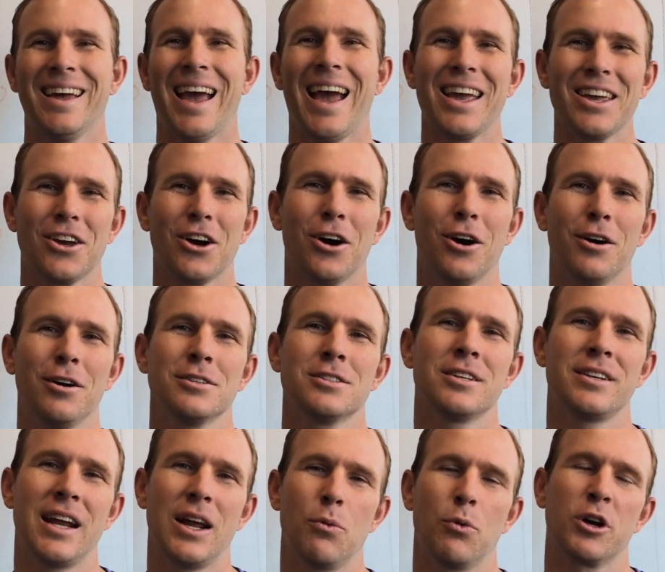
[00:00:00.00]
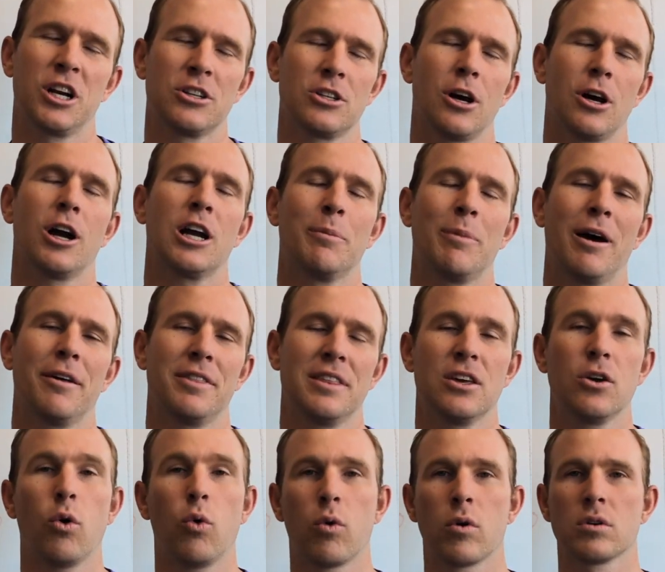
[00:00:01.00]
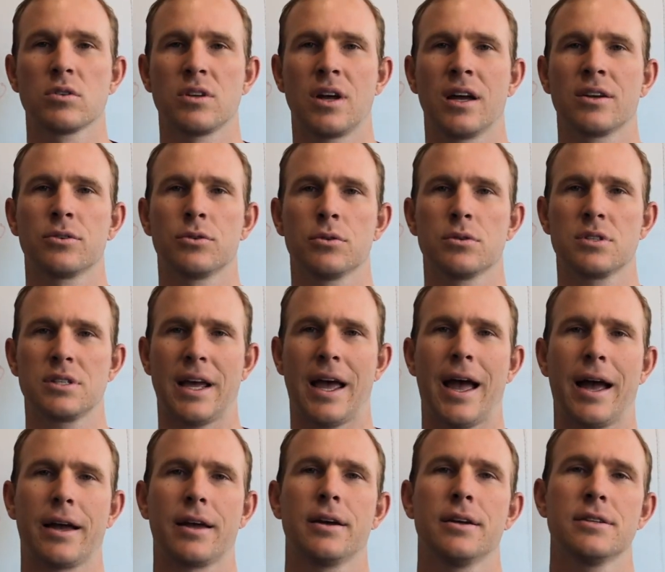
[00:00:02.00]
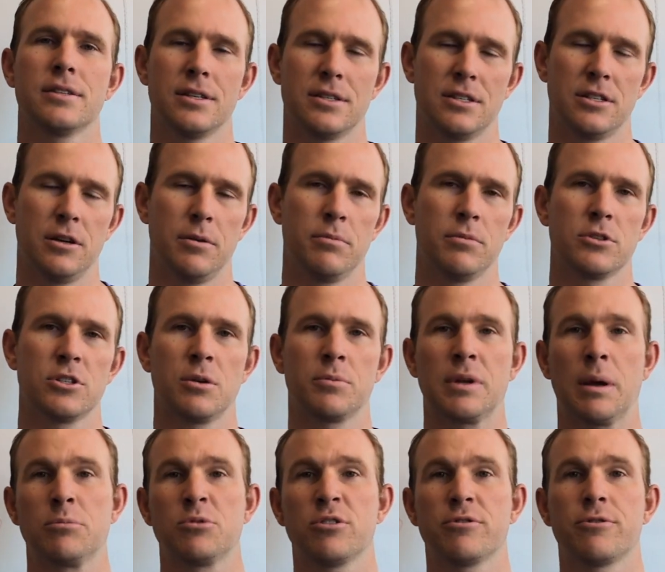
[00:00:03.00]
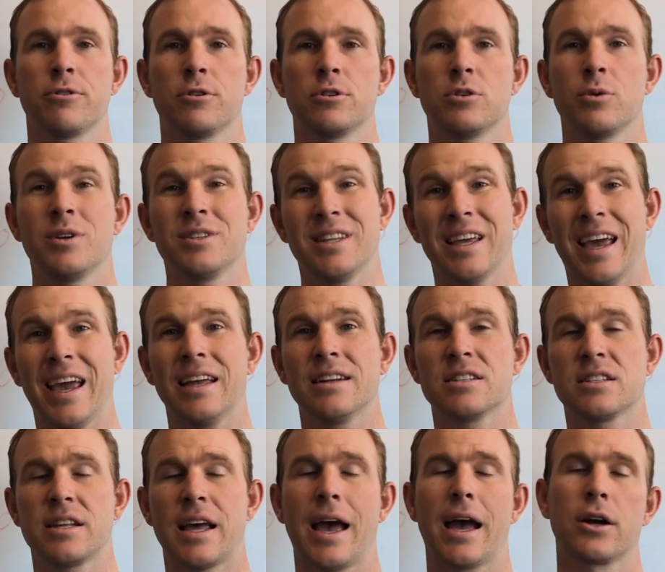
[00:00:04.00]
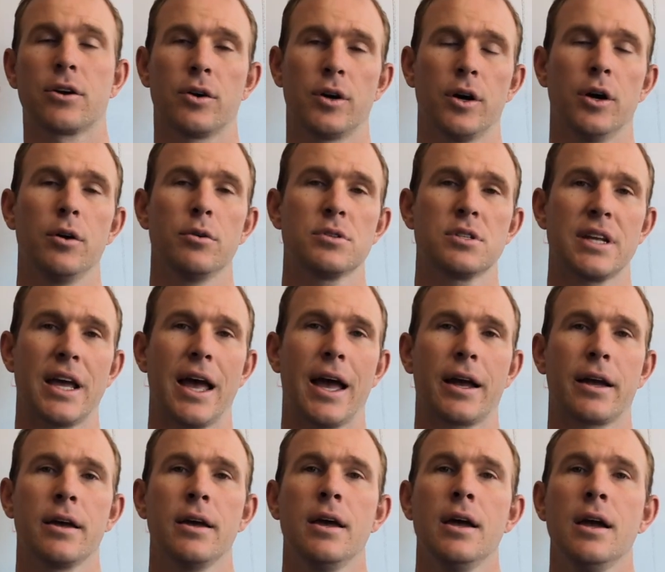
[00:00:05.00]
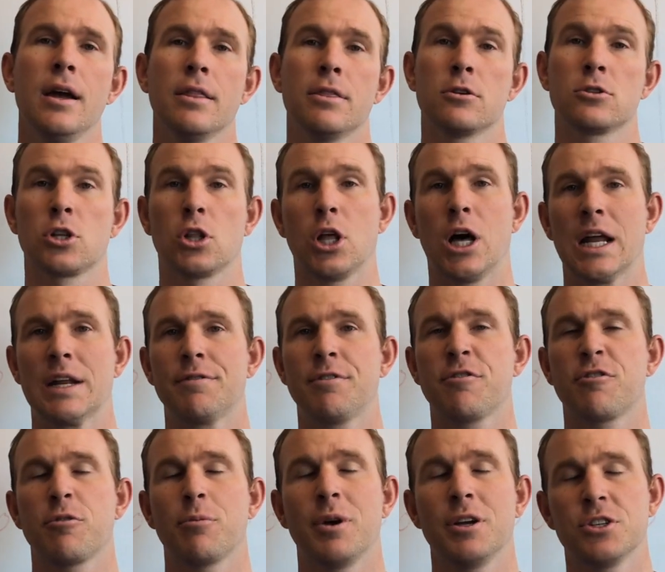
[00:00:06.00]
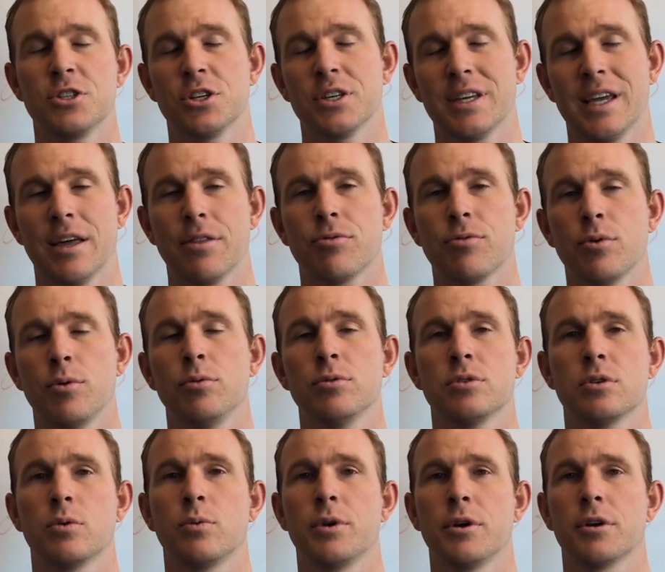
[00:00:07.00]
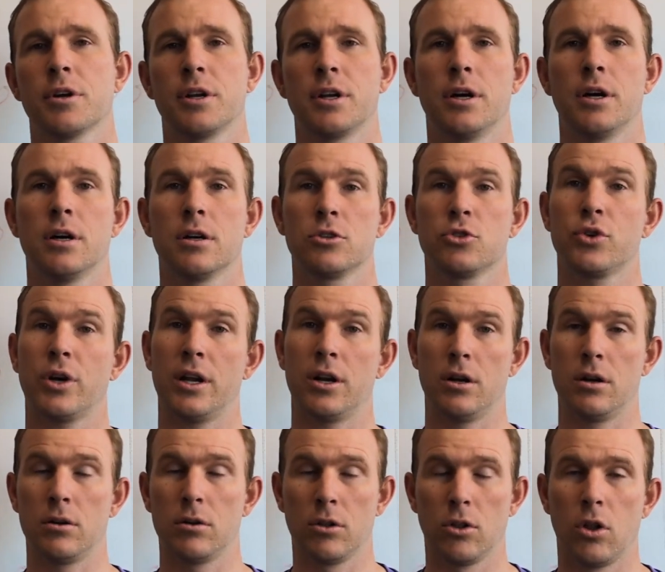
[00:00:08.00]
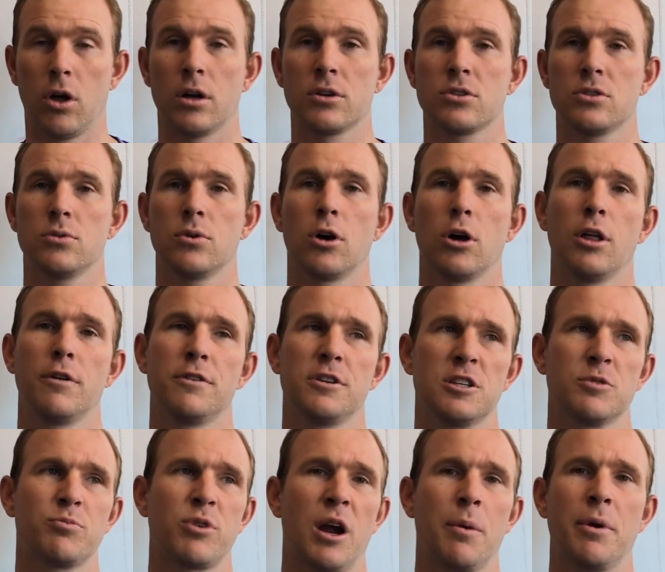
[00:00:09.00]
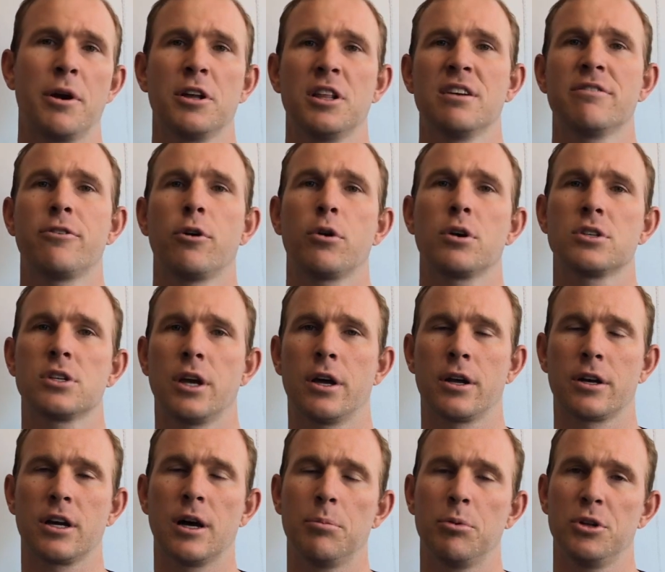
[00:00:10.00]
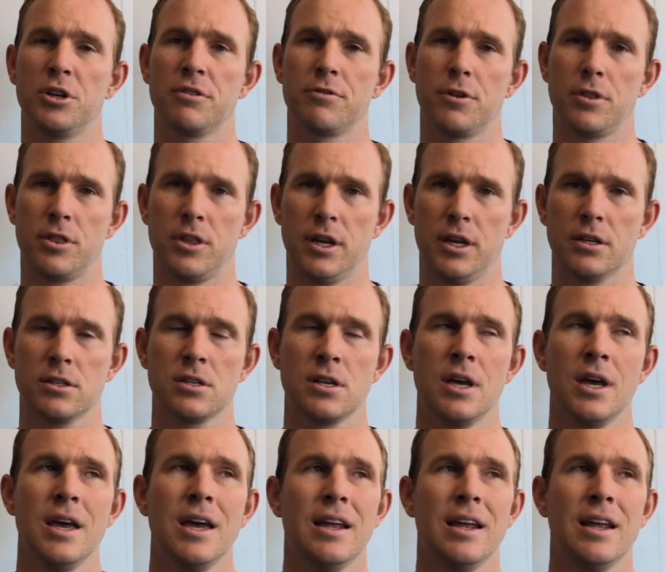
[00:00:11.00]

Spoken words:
Hey y'all, today we're going to talk about the horizontal stack system, sometimes referred to as the H-stack or a HO stack. There's a lot of information to get through, so we are going to try to launch through all of this, primarily focusing on a couple of different things.